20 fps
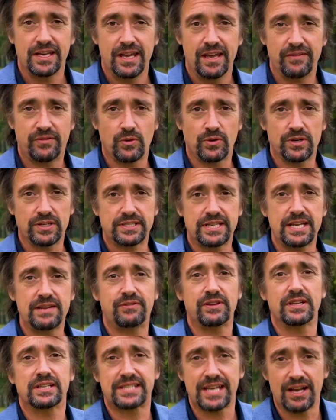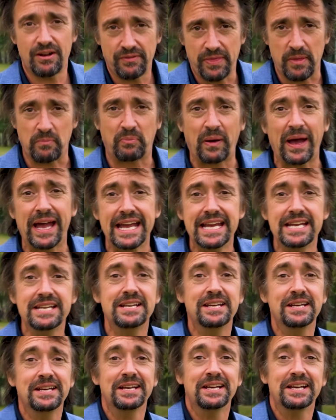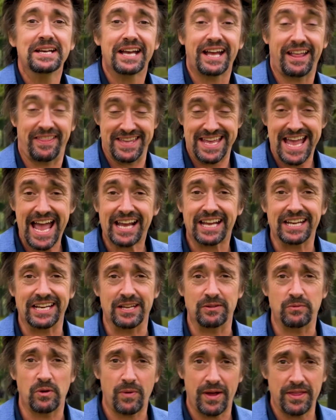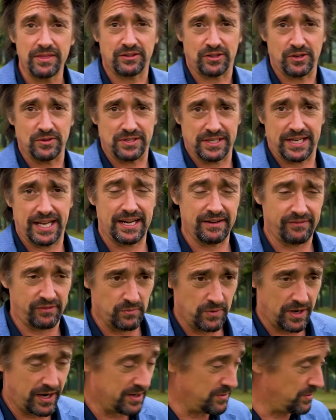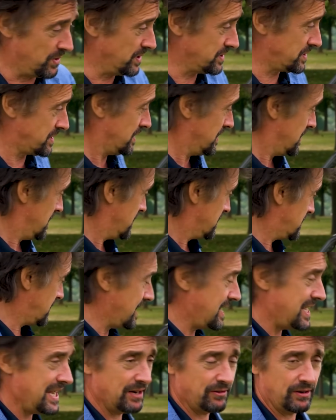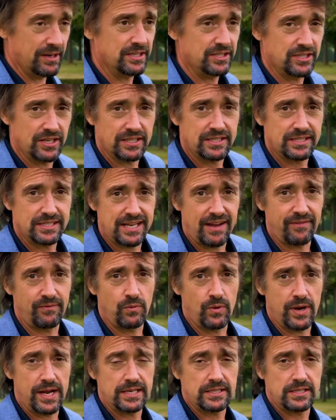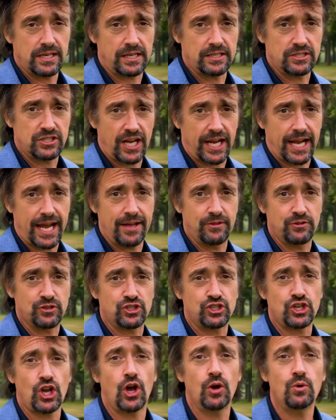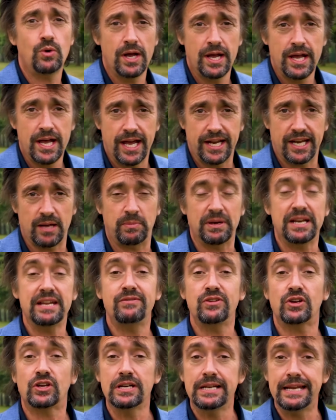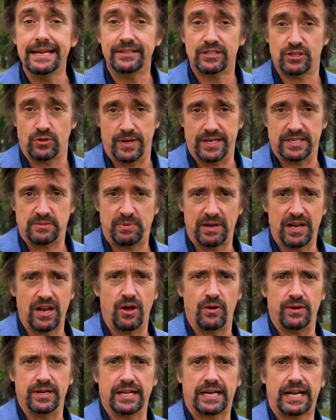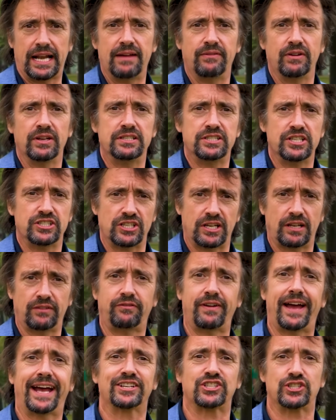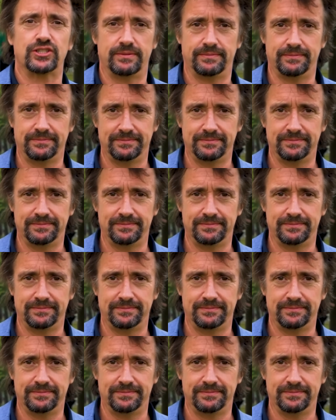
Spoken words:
If you want to see for yourself the pain and the agony we went through to get it from where it was to here in just 7 weeks. You can check out the show, and I believe you can link to it below in a clever digital fashion.